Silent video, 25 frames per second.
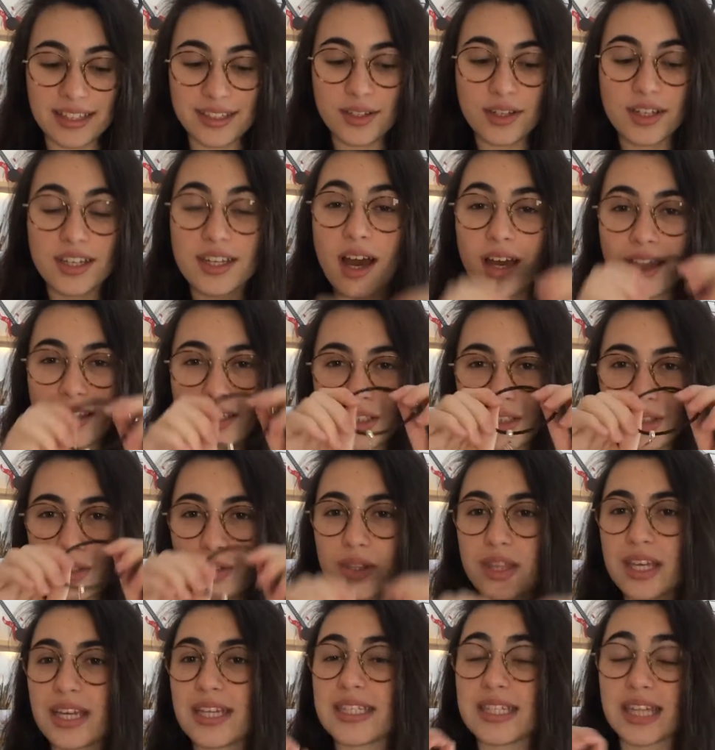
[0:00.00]
so I got these two
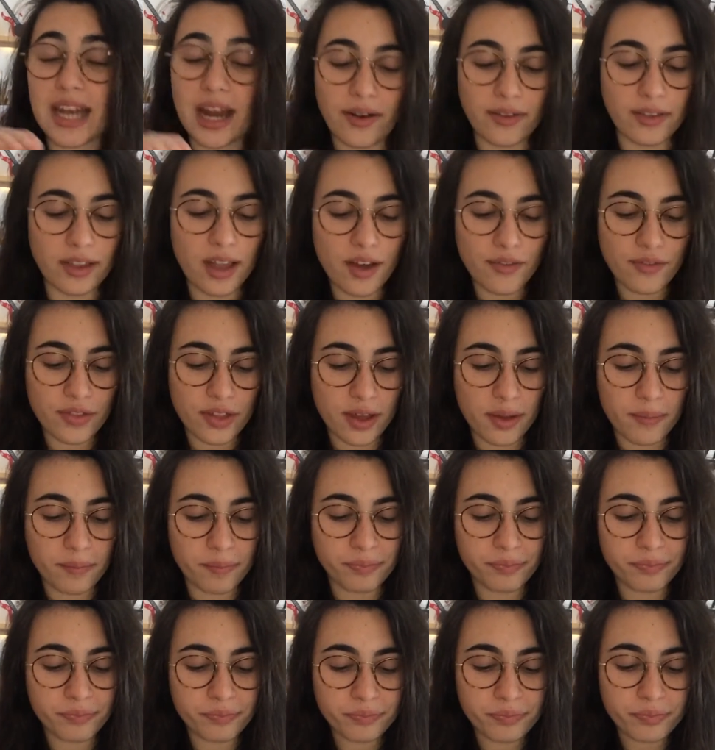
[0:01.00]
things and I love them.
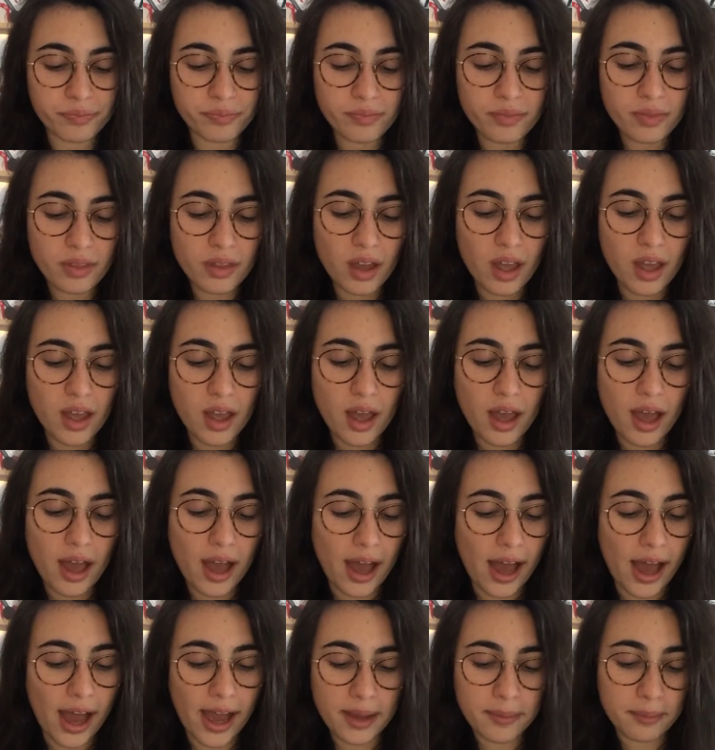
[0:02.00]

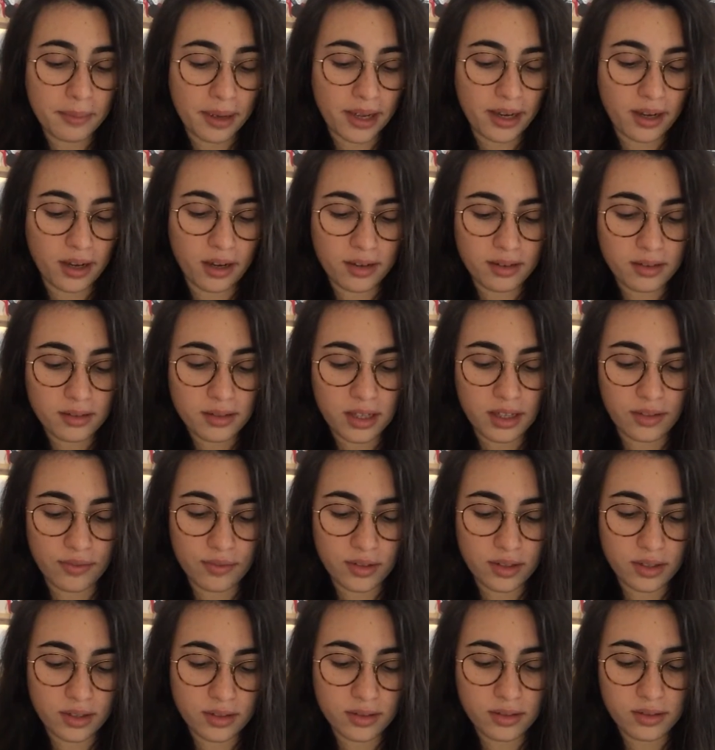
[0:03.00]
I might
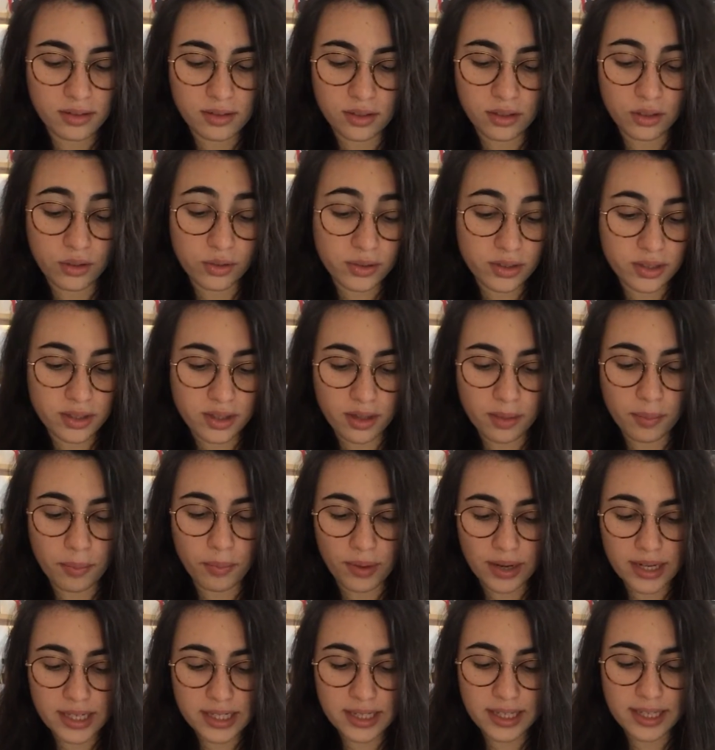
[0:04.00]
even use the
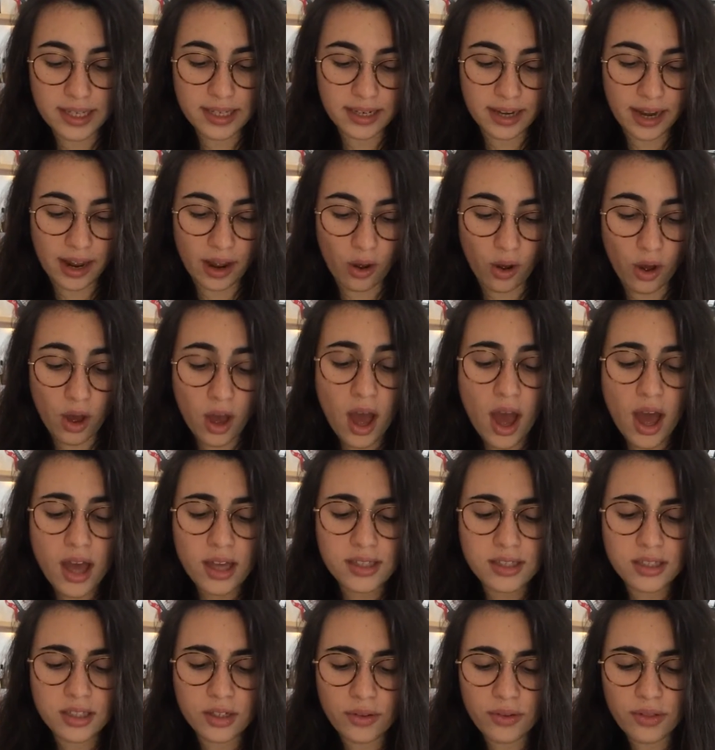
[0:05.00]
bracelet now.
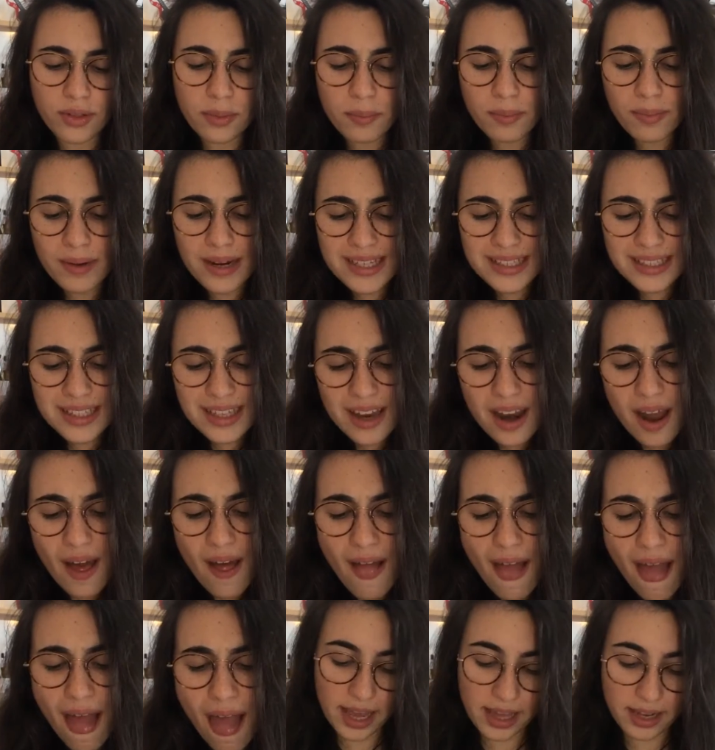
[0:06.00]
So the bracelet
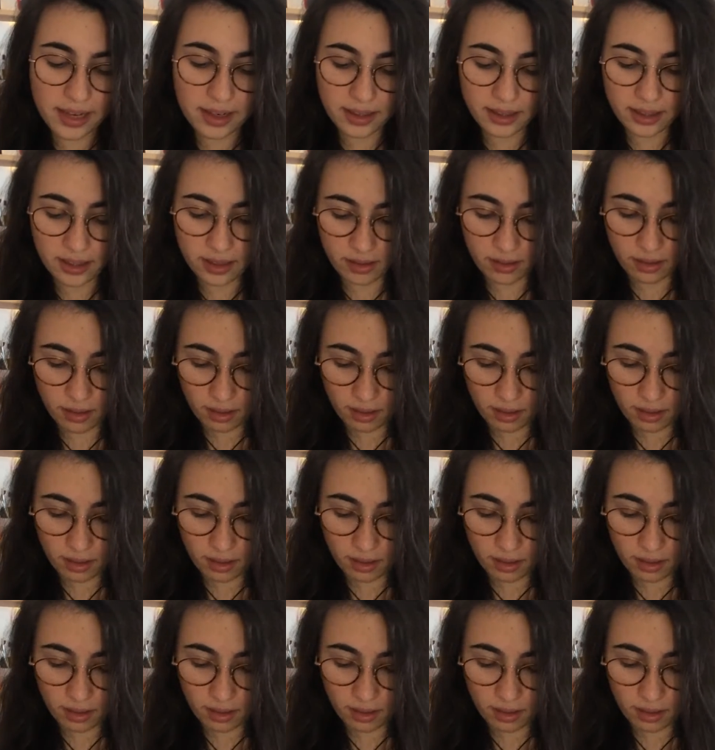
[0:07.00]
had a little